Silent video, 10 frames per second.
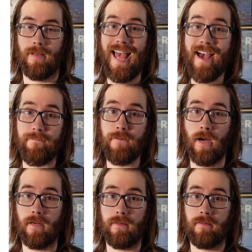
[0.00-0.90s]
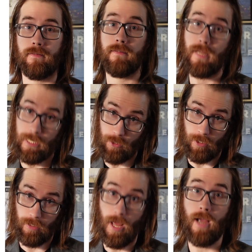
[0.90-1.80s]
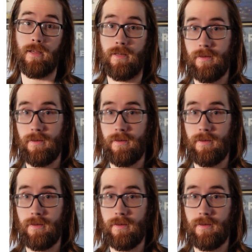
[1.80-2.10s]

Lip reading: Have fun and good luck.